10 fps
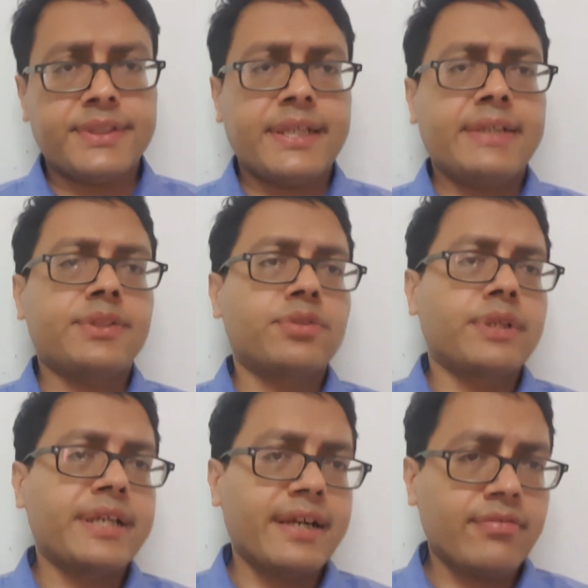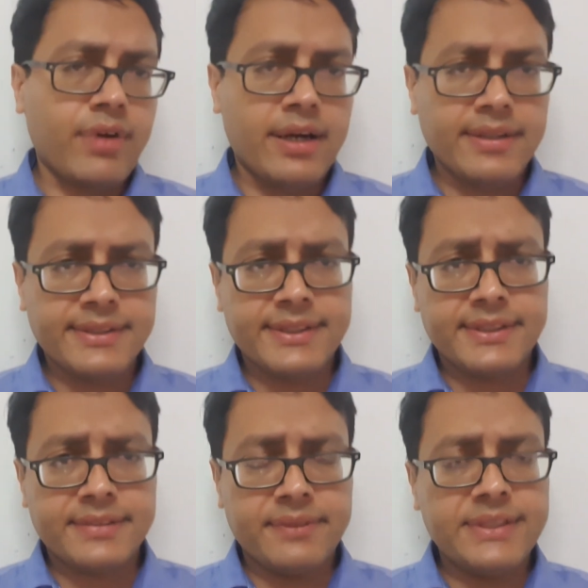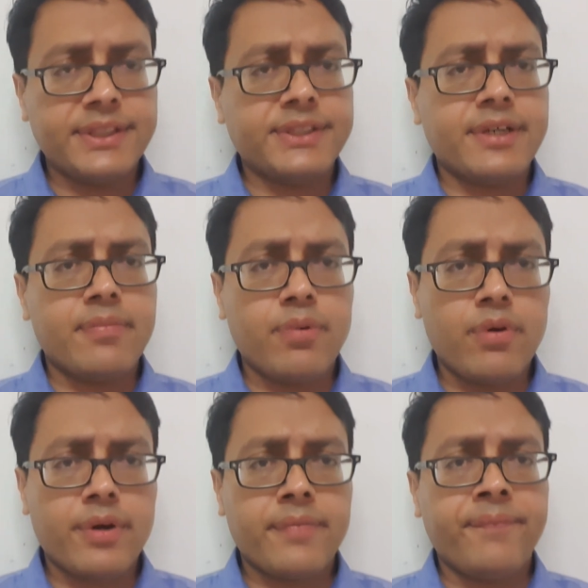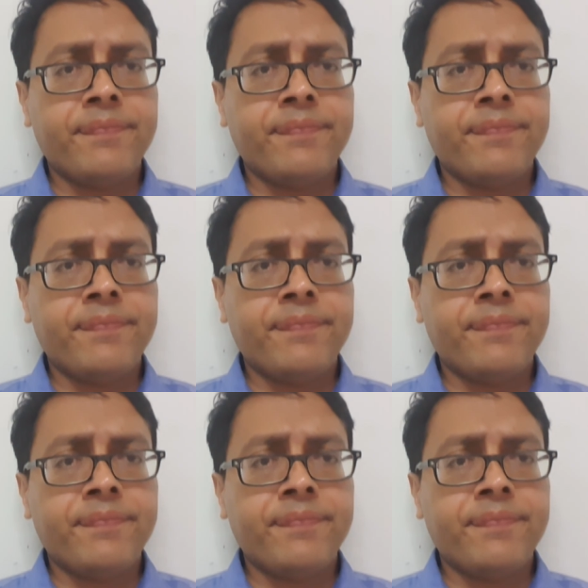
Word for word: stains to detect funguses. These things are important.